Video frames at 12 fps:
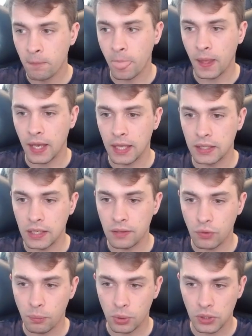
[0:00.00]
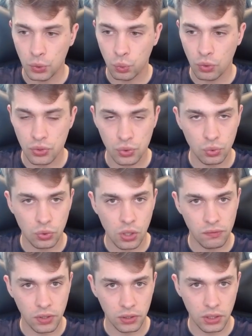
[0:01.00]
And if opponent wants to cover
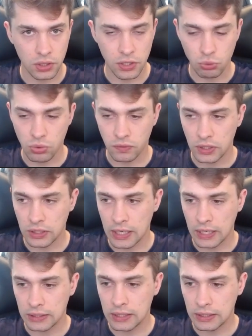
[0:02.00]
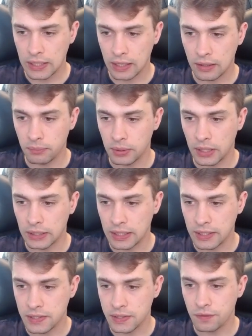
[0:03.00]
the check with the knight, then I can play knight
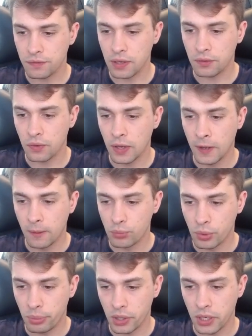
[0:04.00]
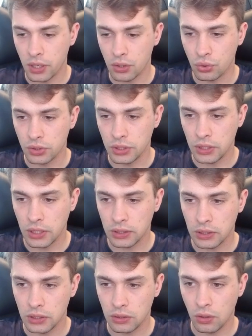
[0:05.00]
c5, preparing rook d8,
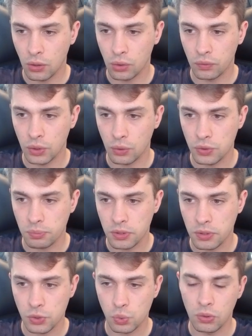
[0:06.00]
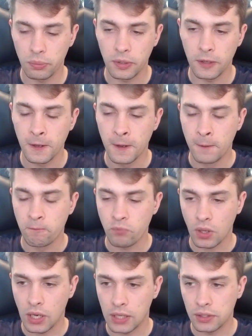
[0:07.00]
and all of those pieces will be
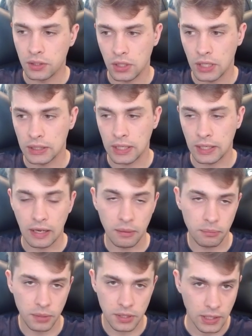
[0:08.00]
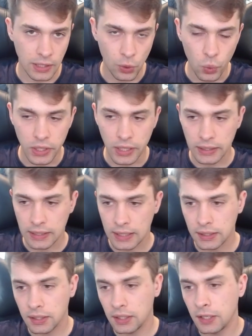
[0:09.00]
under the attack. I'm basically winning
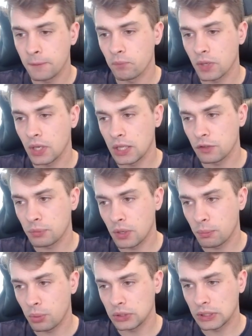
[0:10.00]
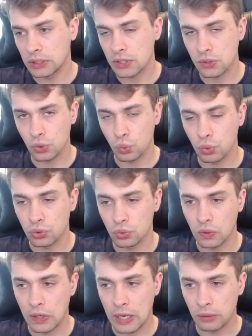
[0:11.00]
tactically, and if my opponent does not want to
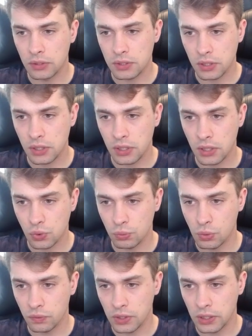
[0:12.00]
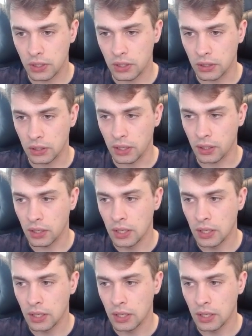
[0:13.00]
allow this, he has to move the king like